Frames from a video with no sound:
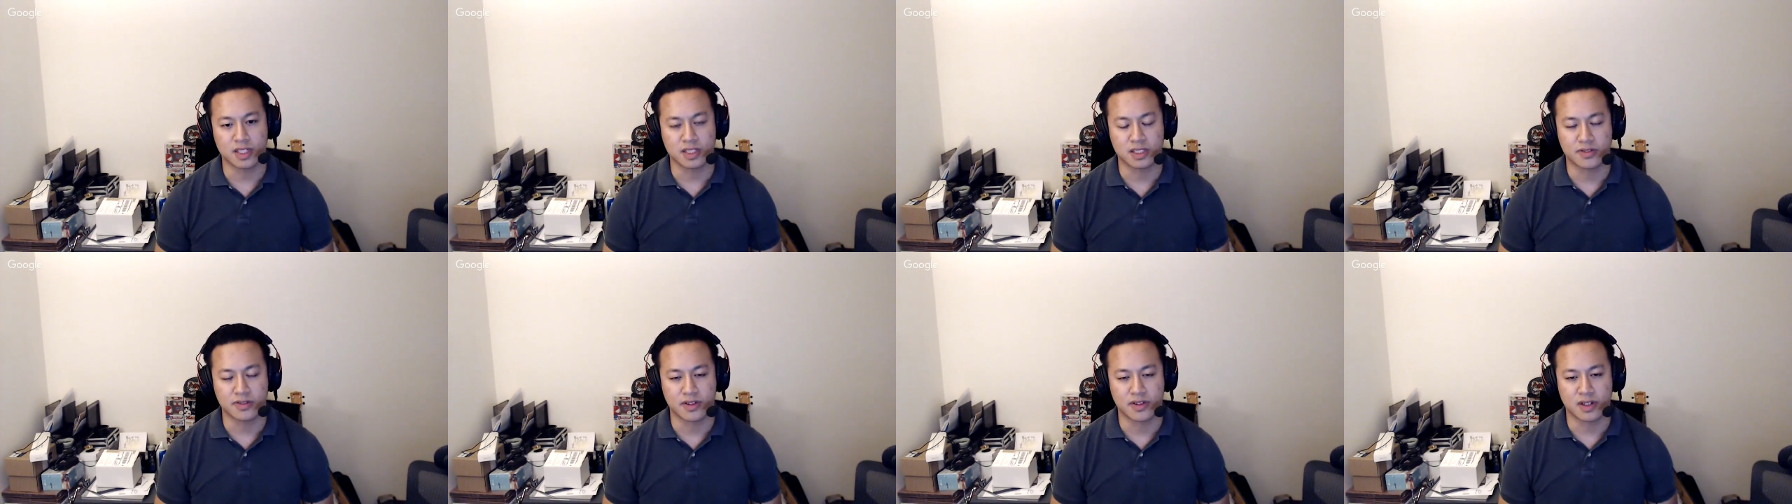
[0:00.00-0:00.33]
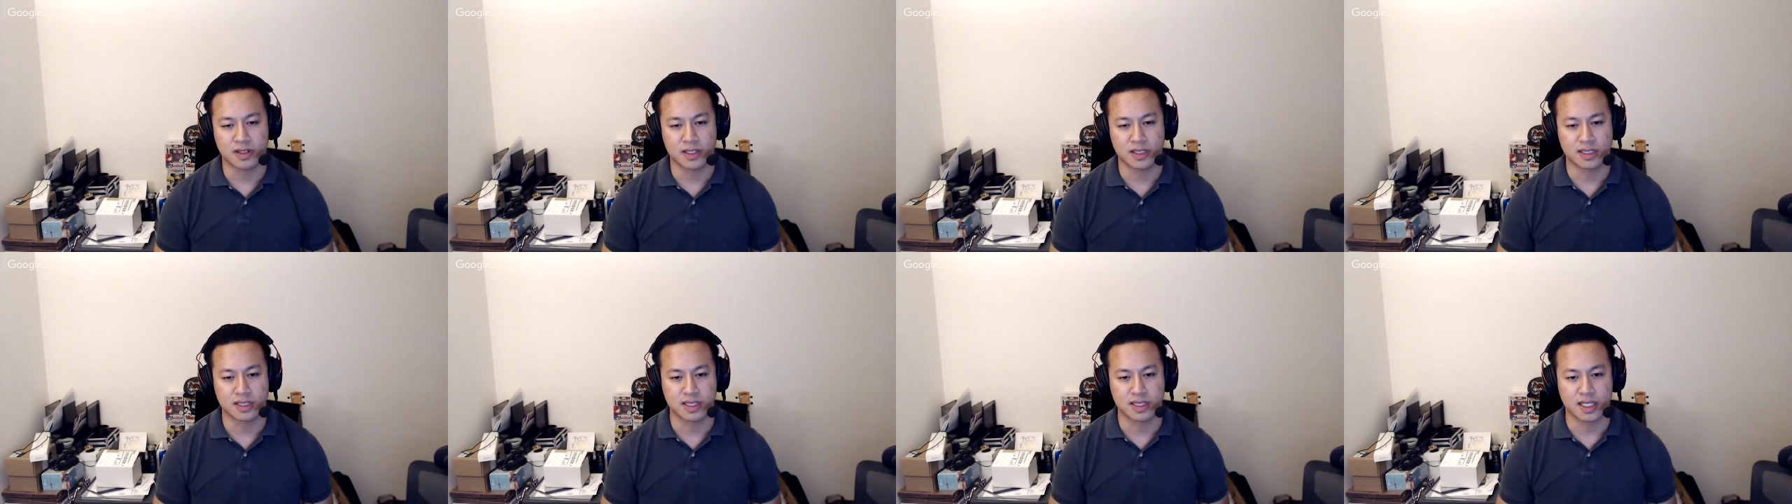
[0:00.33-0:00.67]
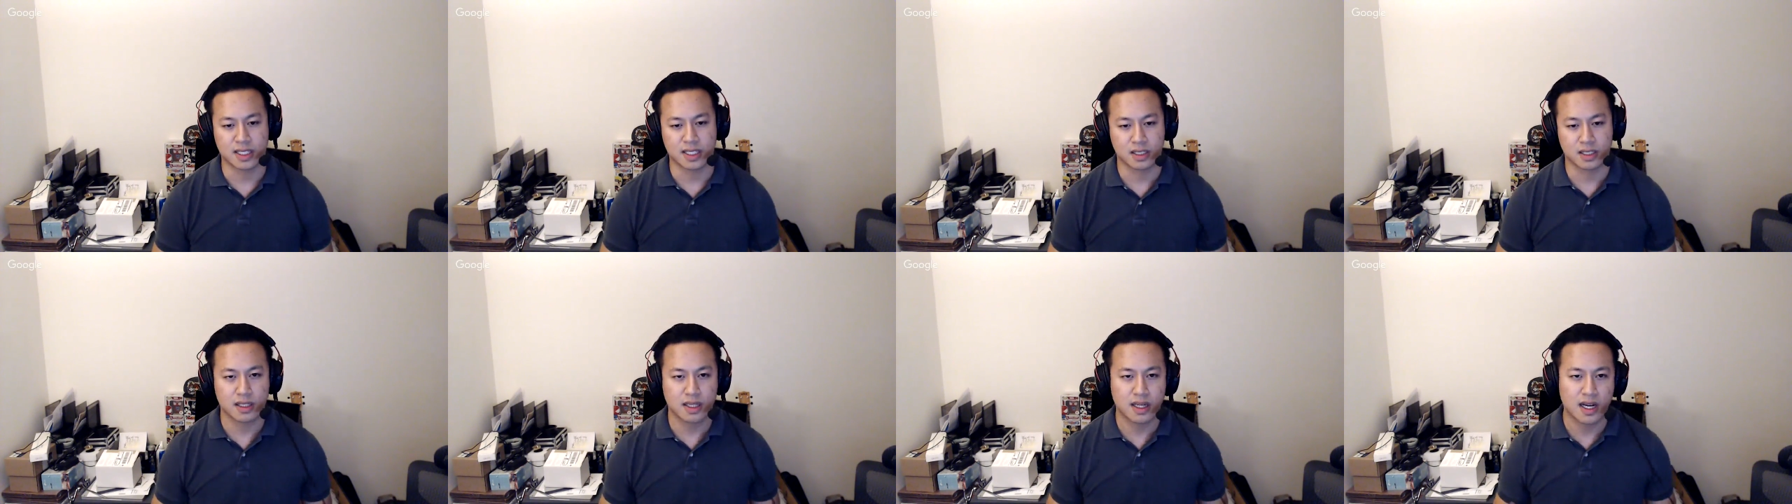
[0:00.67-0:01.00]
as far as
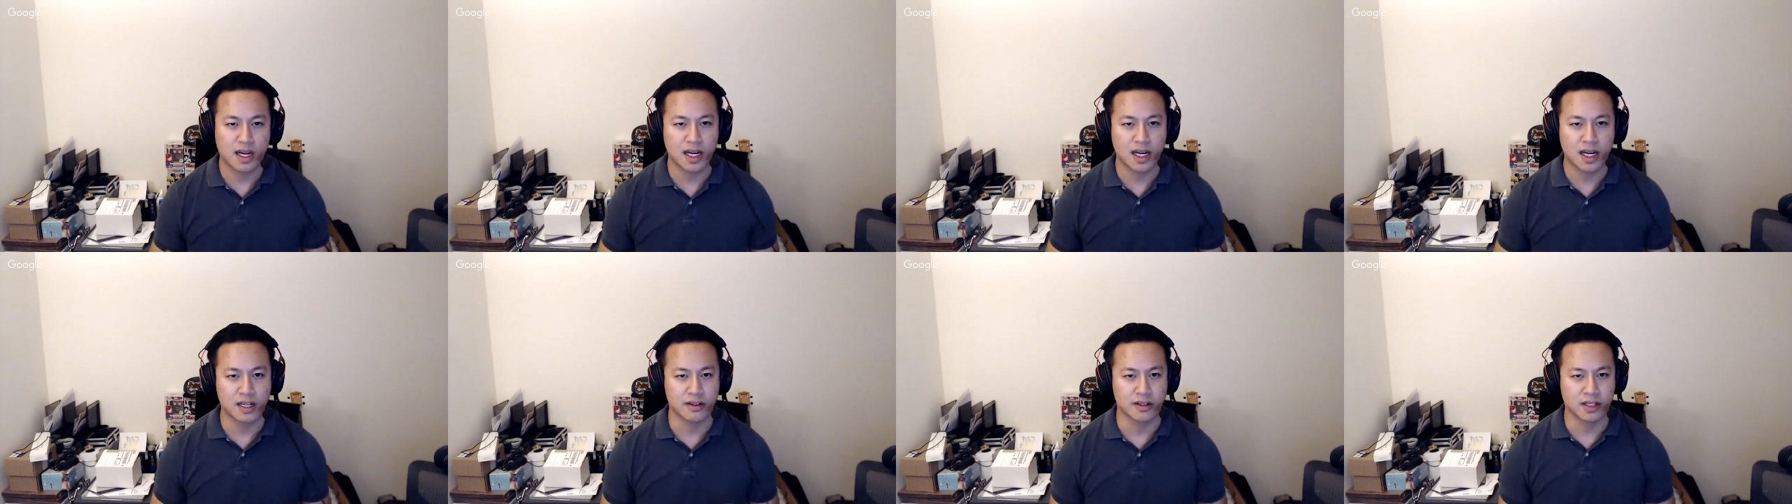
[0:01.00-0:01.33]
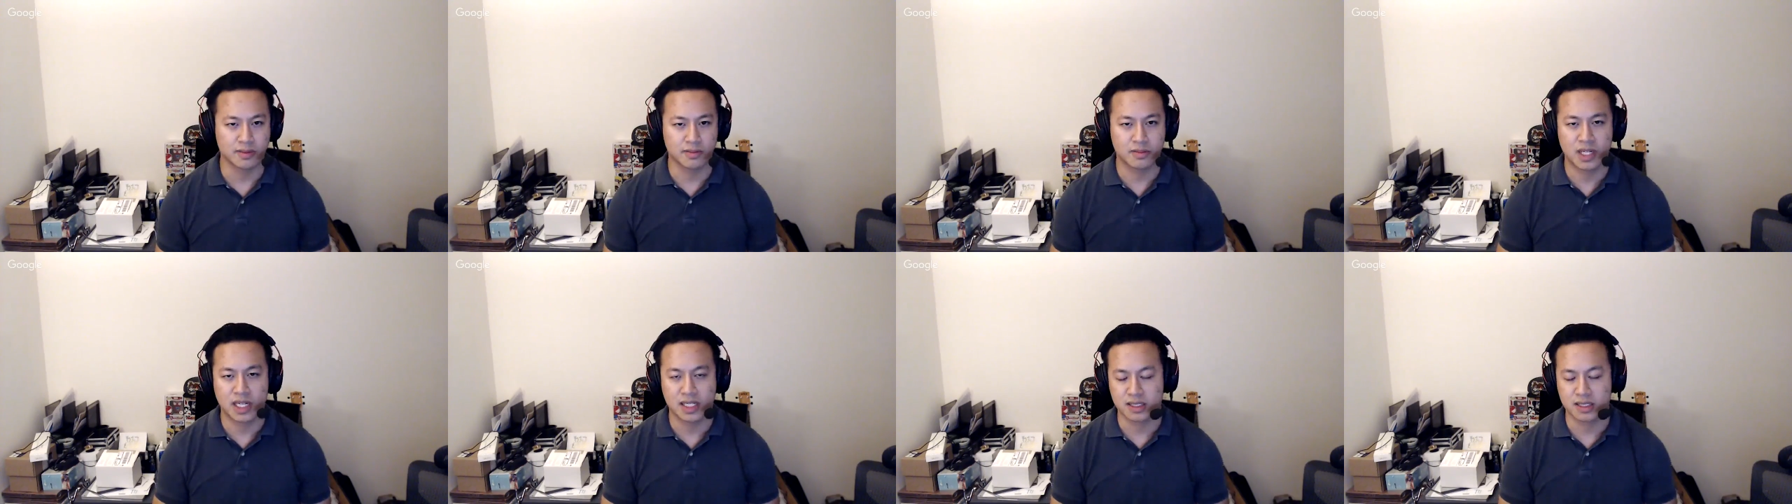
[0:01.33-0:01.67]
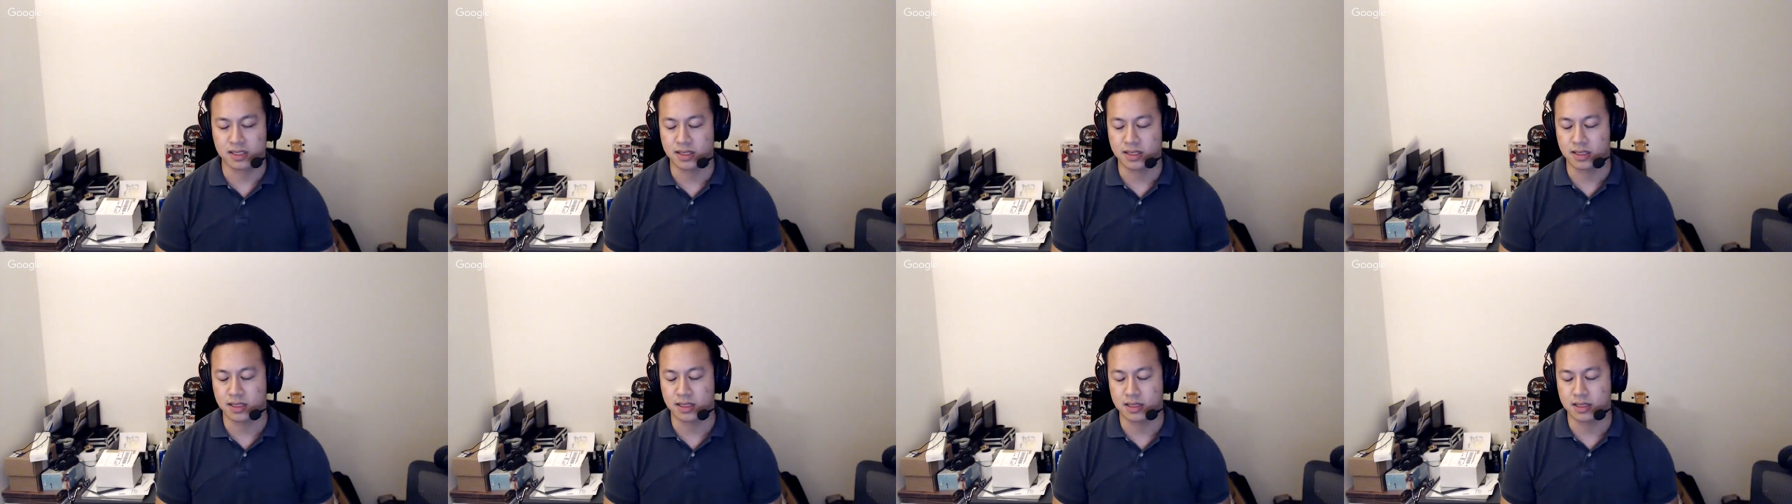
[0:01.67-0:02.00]
like hiring
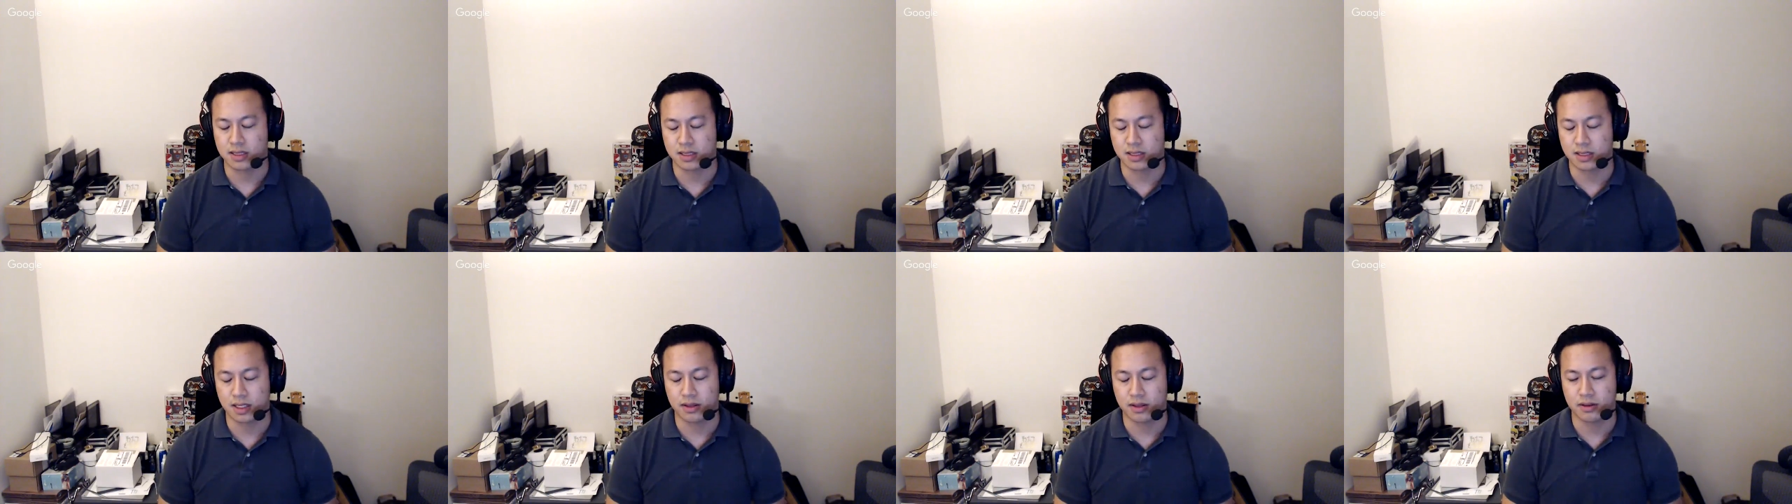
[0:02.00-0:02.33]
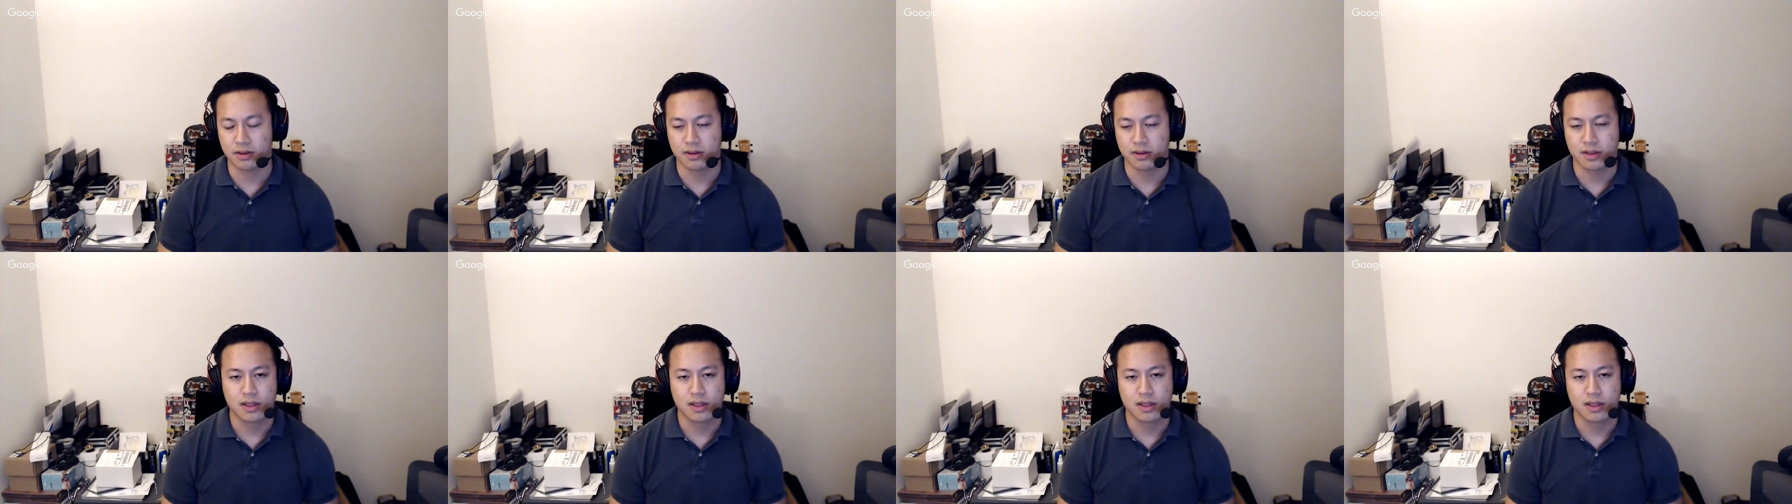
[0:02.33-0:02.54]
practices. So